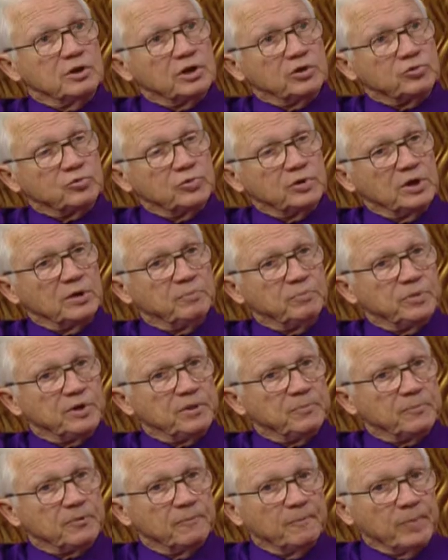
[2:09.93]
got 20
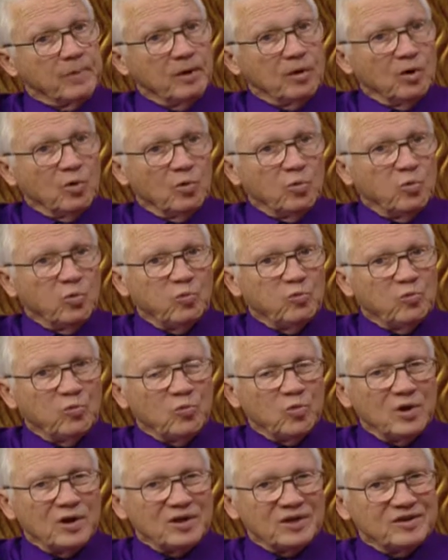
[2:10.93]
people.
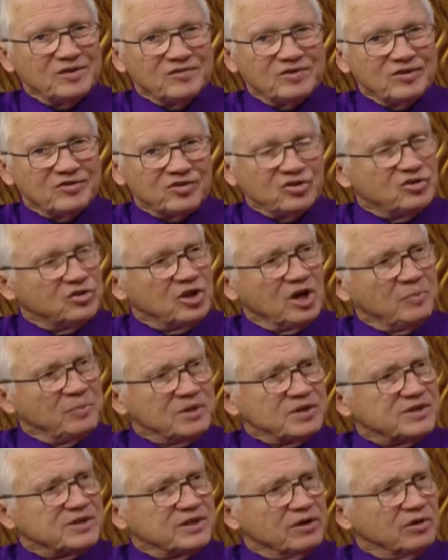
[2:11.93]
What does the job
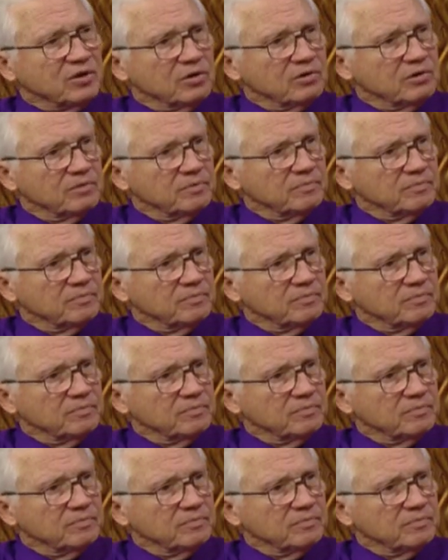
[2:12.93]
entail?